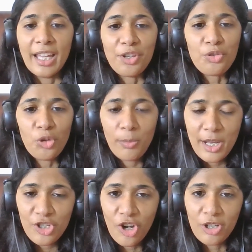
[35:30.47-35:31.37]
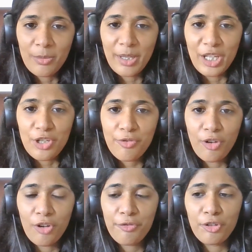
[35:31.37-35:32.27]
Thank you so much, Dr. Mahesh,
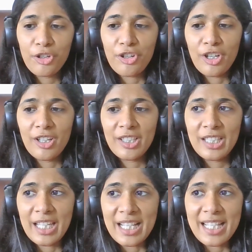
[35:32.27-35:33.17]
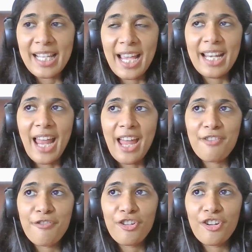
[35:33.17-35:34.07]
for the insight
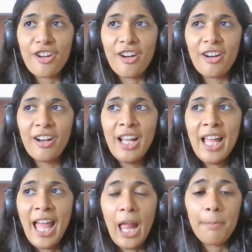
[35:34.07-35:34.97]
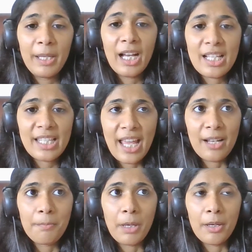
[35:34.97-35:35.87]
and for helping us
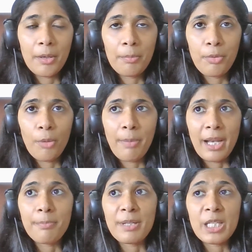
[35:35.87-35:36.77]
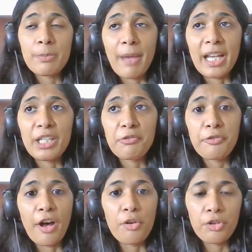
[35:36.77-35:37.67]
get a better
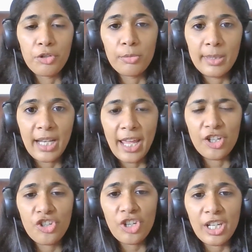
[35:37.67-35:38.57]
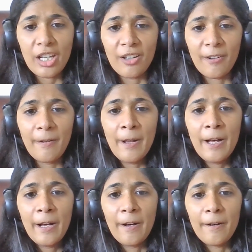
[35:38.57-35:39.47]
perspective of how renewable energy,
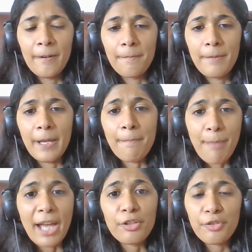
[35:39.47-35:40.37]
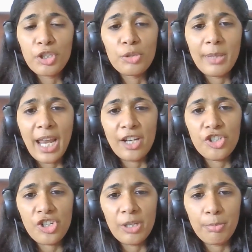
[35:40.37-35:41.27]
the impact of renewable
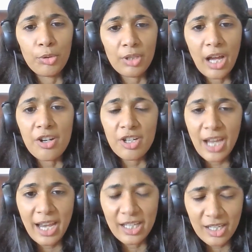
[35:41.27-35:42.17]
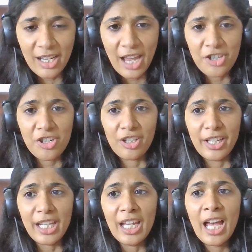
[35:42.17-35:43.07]
energy, both country and
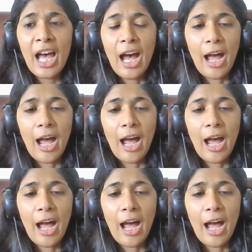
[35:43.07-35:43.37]
internationally.